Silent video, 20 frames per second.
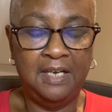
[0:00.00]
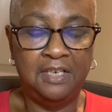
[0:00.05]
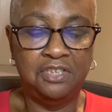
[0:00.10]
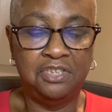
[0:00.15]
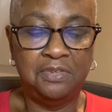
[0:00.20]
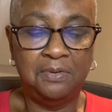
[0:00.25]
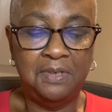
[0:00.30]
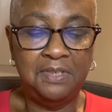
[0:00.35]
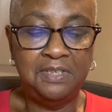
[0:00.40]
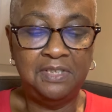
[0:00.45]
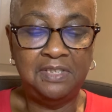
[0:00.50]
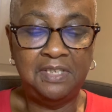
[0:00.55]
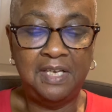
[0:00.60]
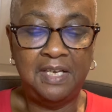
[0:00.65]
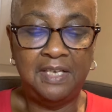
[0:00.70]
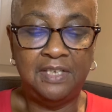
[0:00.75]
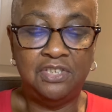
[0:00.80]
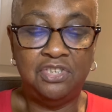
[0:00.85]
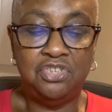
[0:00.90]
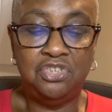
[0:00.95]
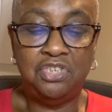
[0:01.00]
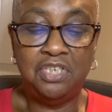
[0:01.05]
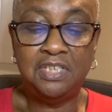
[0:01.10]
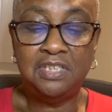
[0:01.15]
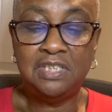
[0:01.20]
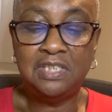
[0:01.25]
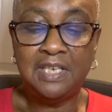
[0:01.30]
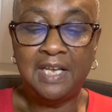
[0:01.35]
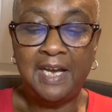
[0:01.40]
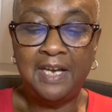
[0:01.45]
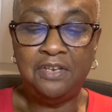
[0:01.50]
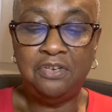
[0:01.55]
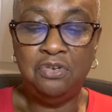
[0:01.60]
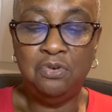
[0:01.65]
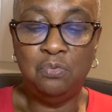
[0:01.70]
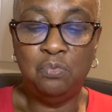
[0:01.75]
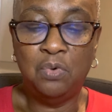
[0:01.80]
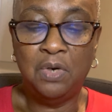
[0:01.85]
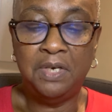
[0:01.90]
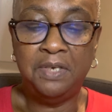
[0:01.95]
So it says, just like
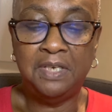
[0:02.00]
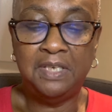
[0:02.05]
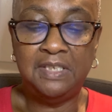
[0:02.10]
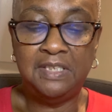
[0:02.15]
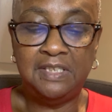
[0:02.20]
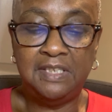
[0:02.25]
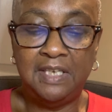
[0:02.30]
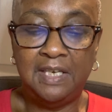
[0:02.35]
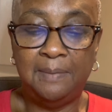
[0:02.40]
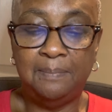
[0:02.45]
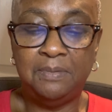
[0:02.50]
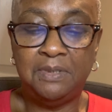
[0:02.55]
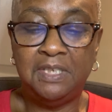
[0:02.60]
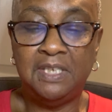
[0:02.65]
you wouldn't attempt